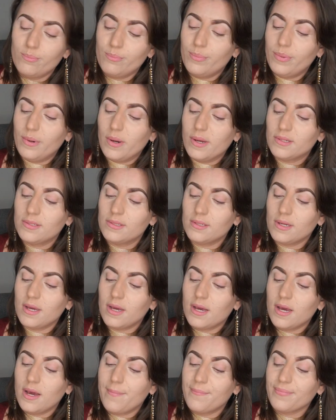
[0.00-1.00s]
But
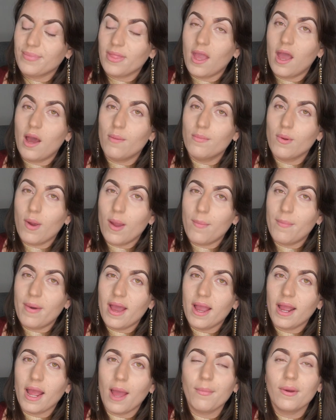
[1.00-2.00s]
I'll be right
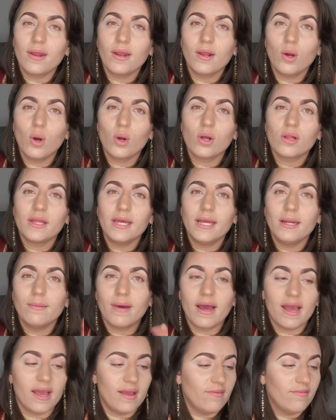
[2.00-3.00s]
back. I'm gonna go clean
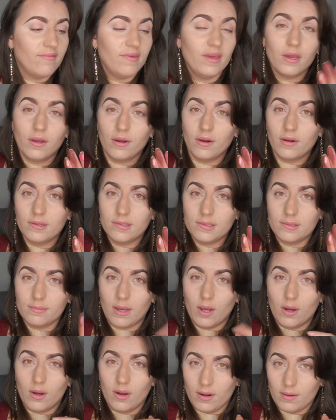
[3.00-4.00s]
my fingers, my
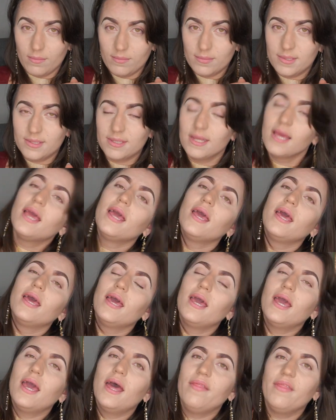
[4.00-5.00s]
arms,
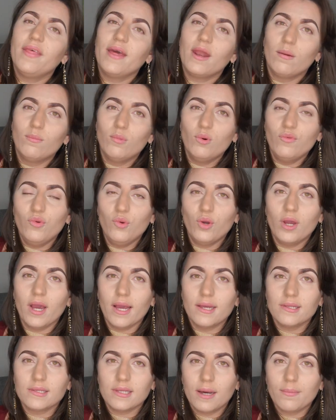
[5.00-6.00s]
and then I'll move you
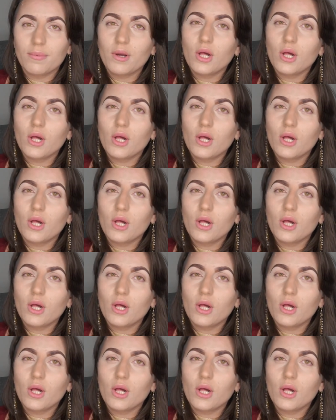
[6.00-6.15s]
guys up